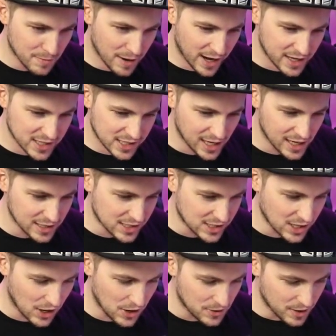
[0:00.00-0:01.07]
magazine.
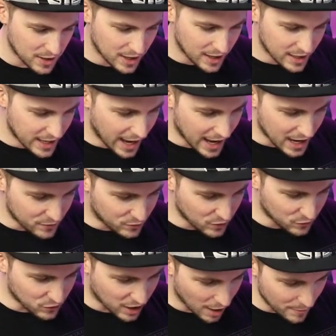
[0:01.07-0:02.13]
So yeah,
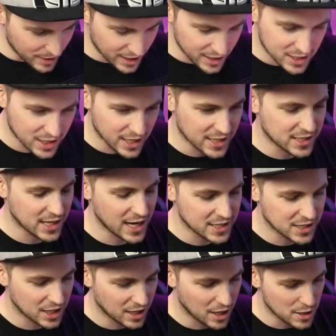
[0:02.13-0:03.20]
if you're coming into this
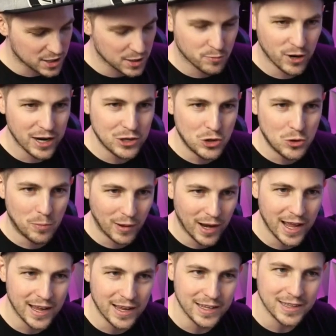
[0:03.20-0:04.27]
as a brand new
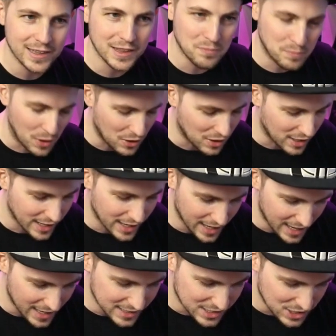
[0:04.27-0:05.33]
player, the booklet
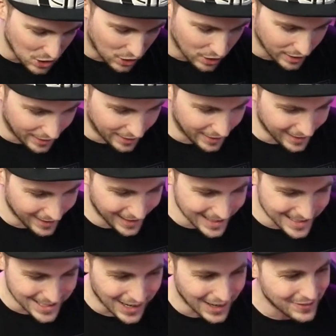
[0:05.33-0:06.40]
is not
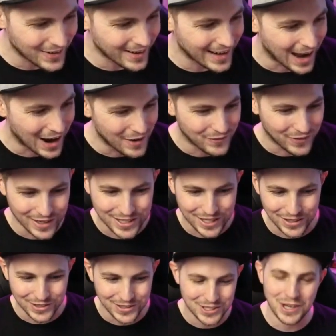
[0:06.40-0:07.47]
it's not very helpful at
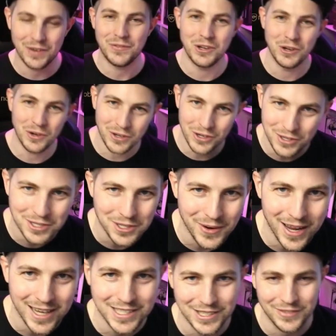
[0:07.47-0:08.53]
all. So if you're new to
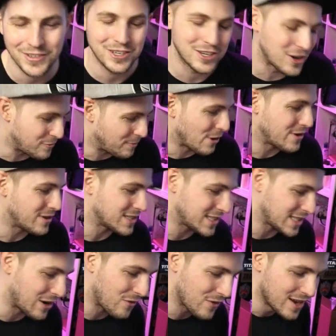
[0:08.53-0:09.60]
airsoft and you've bought
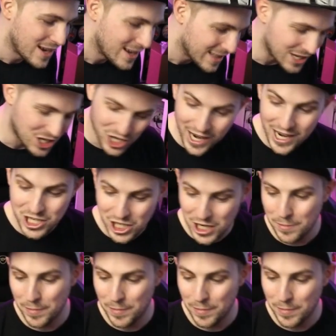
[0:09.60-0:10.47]
yourself the JG